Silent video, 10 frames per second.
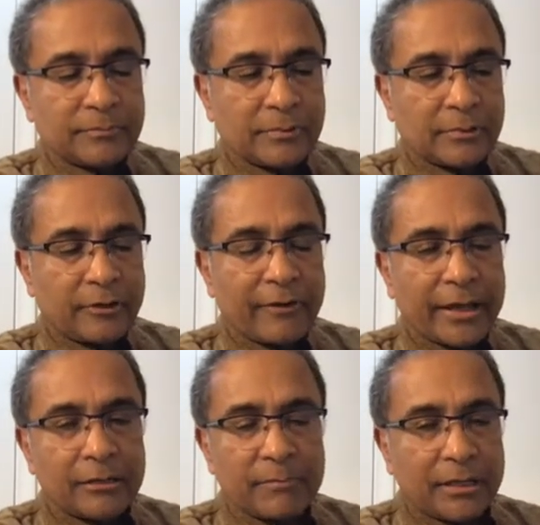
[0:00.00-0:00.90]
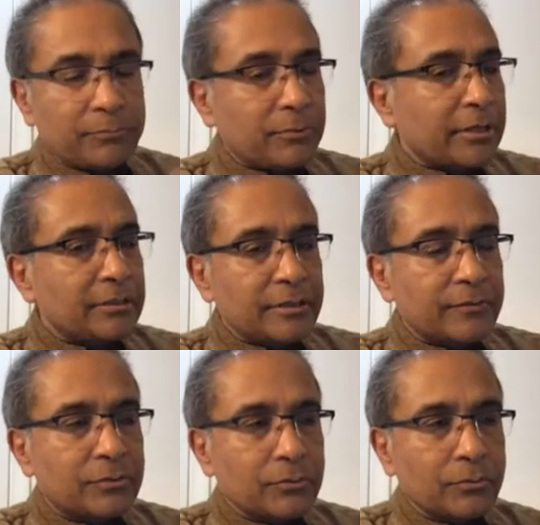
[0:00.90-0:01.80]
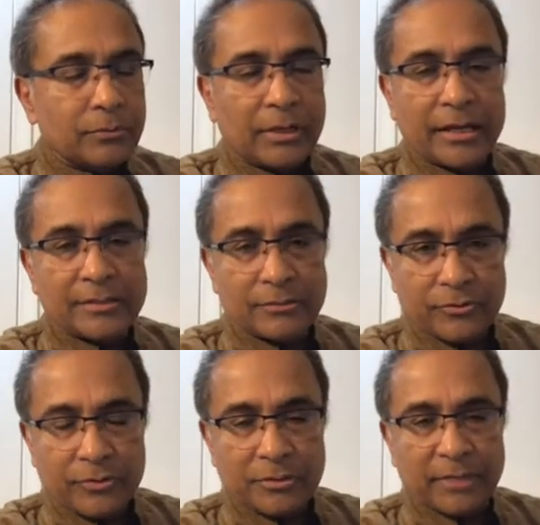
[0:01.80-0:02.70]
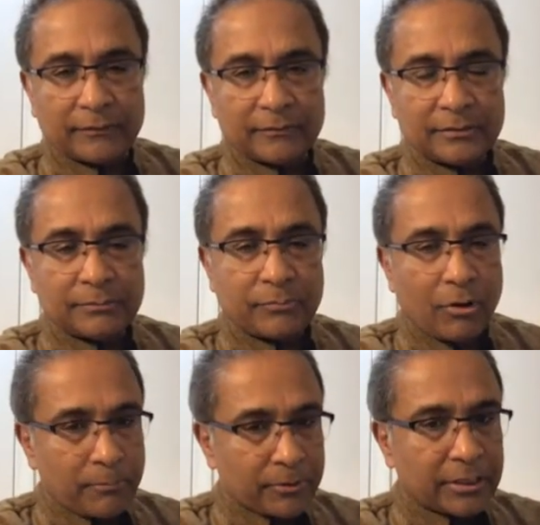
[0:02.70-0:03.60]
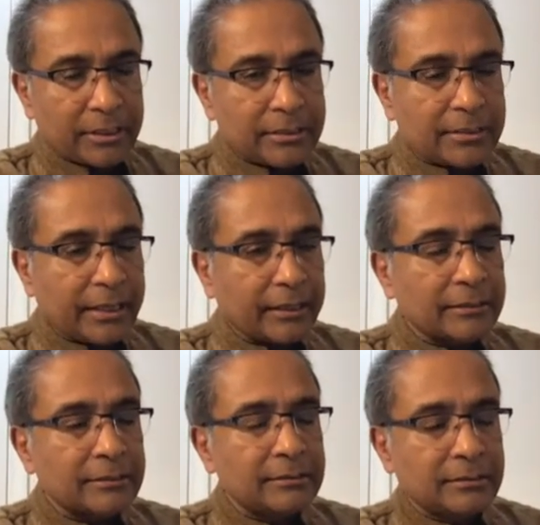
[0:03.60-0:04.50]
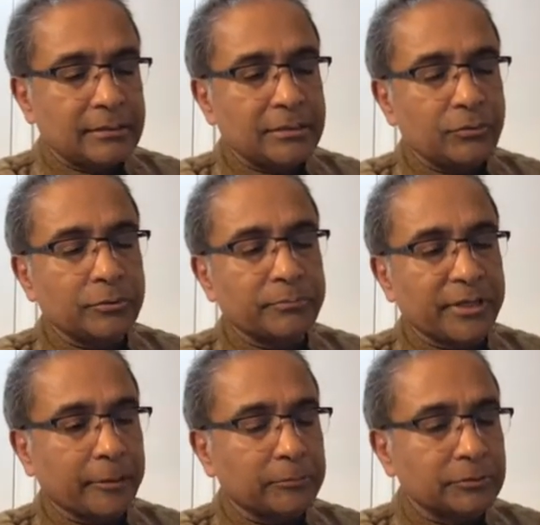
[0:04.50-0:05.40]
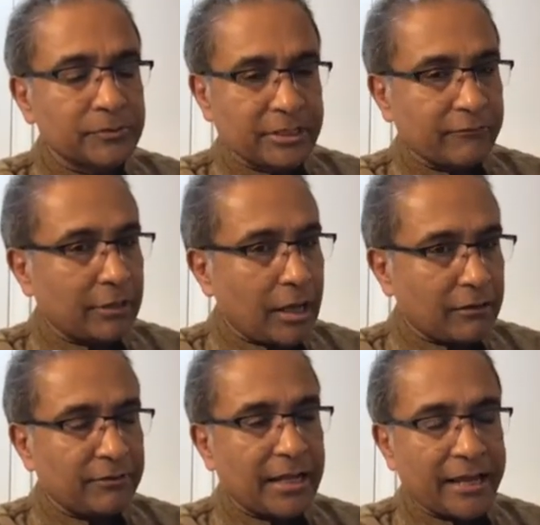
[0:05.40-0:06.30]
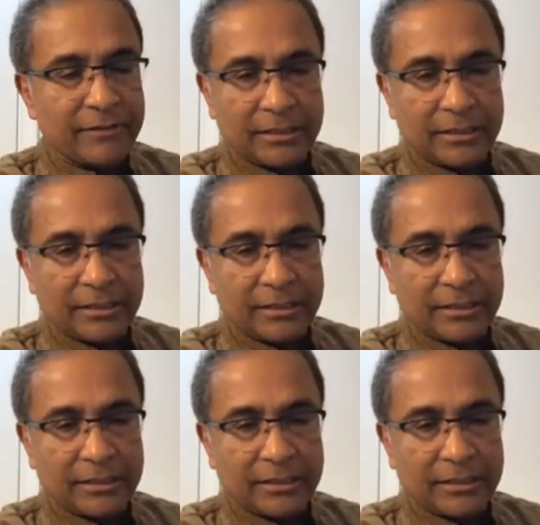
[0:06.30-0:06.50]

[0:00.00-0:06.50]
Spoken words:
correctly manipulate these two lines of treatment properly, then you will be able to save a lot of life.